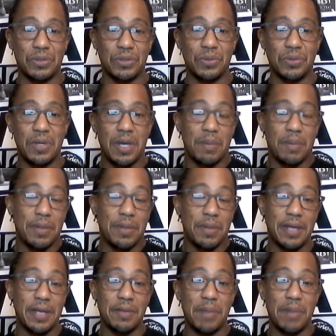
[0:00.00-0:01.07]
to." but
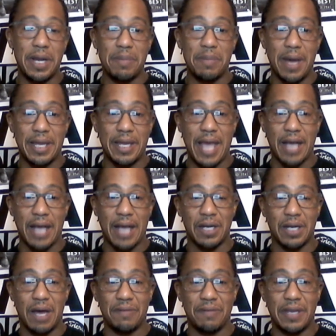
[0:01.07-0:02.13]
then the money might have got
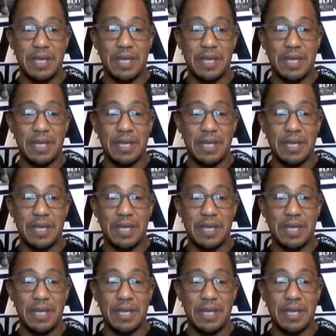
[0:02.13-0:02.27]
cut off and